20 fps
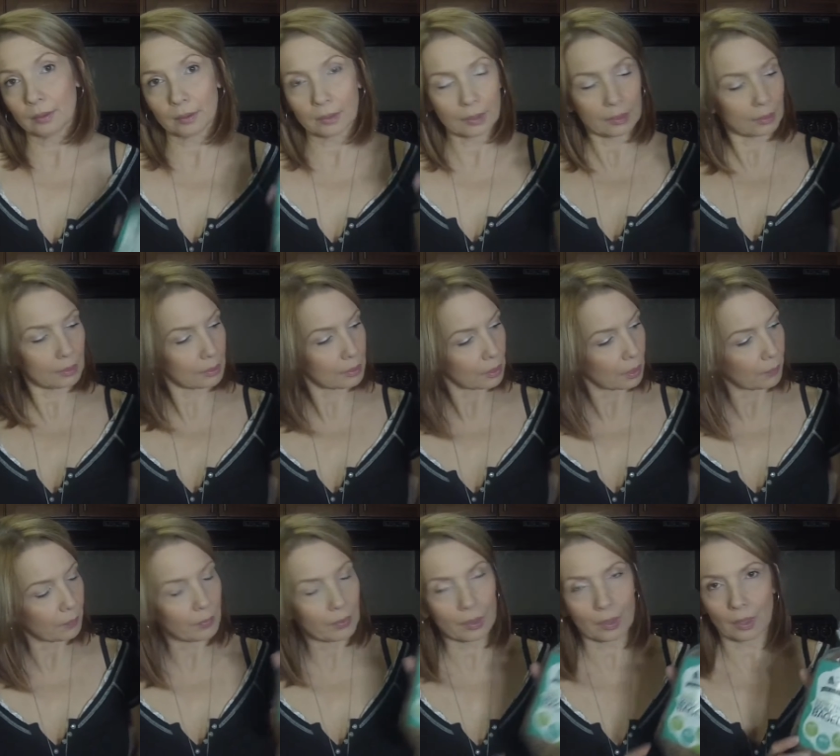This is
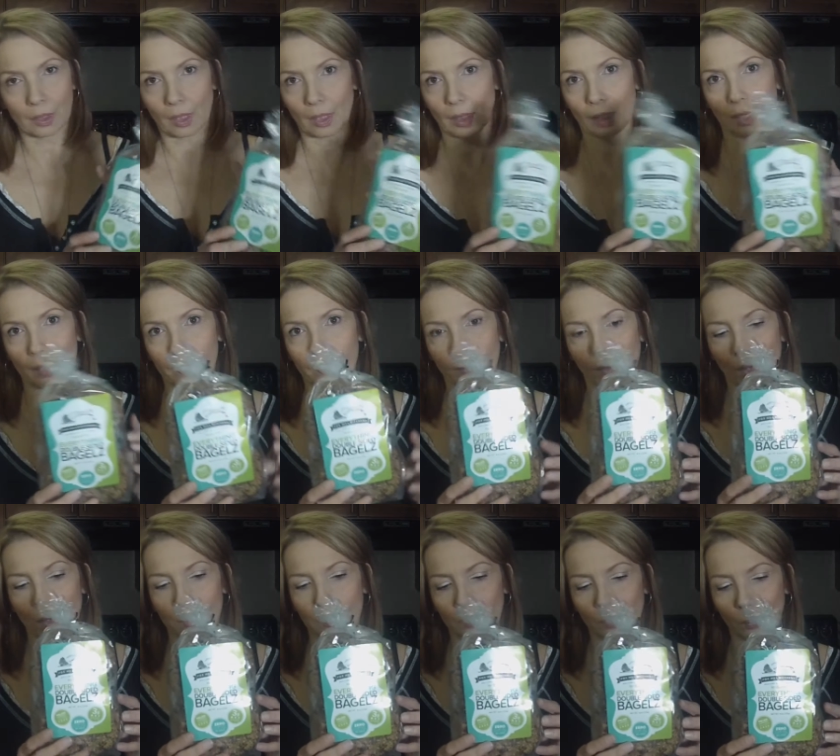something that I
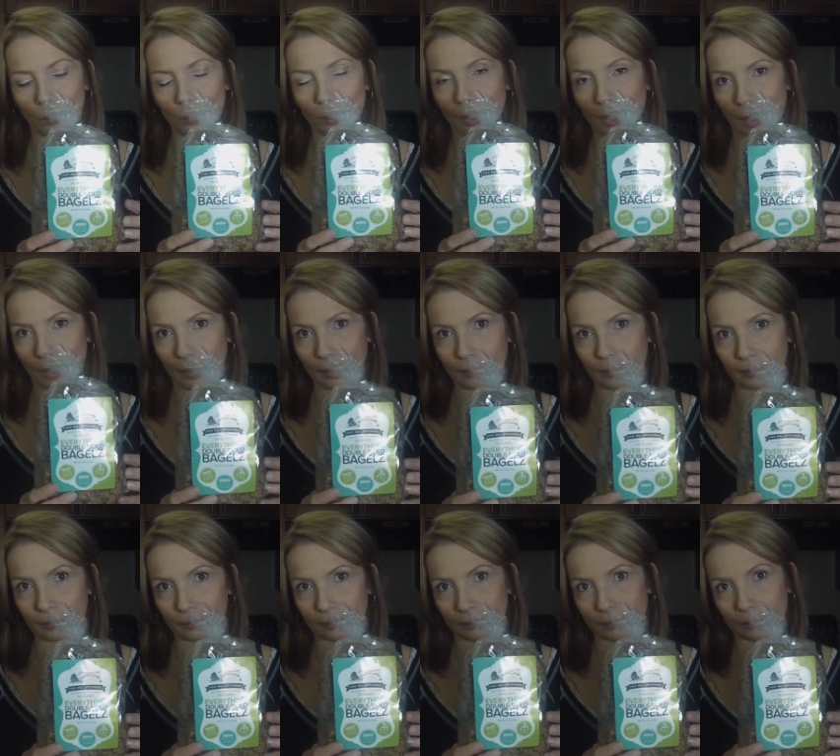found online,
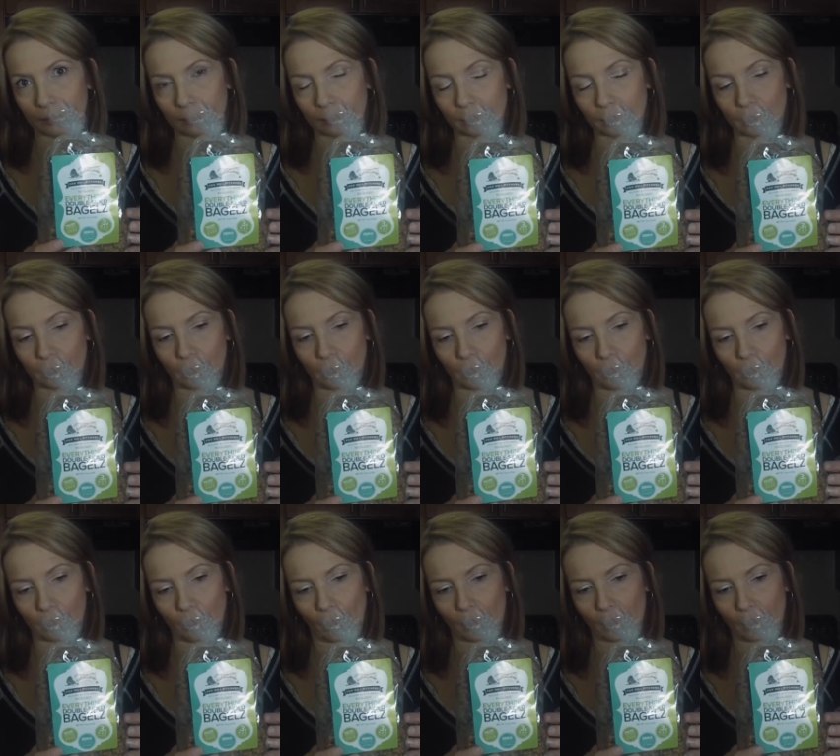
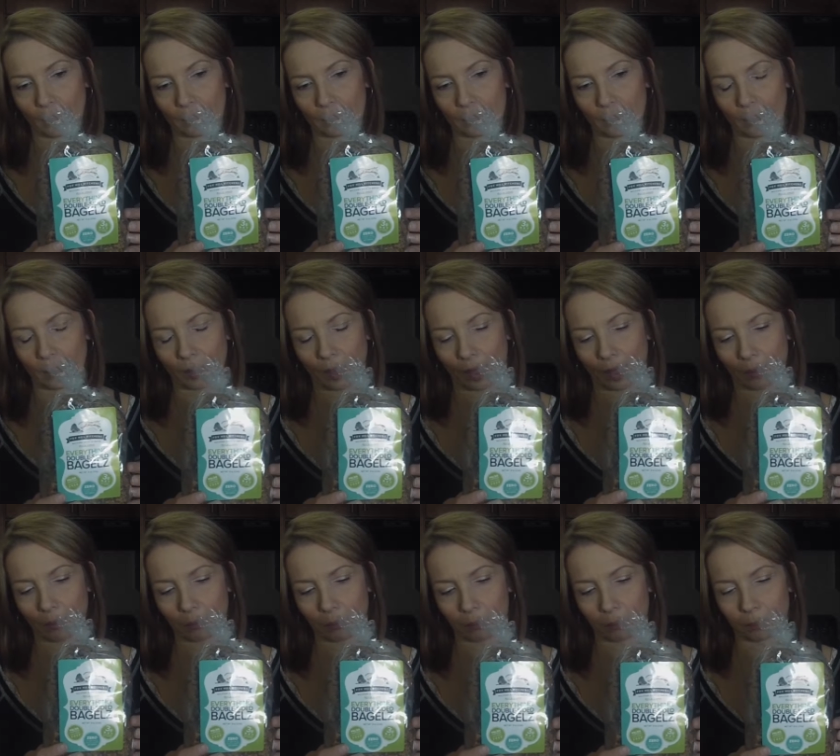on
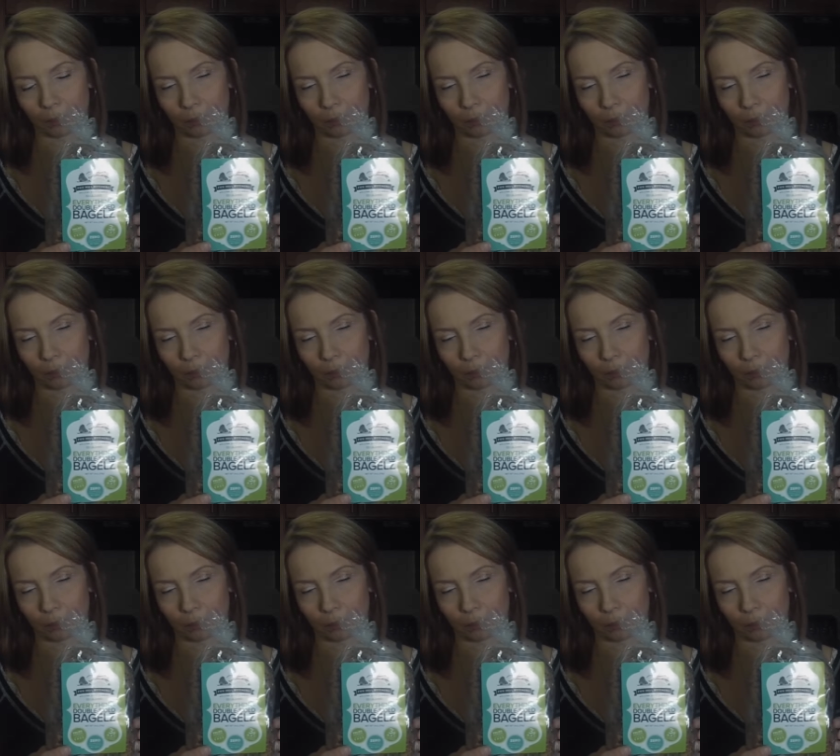Instagram.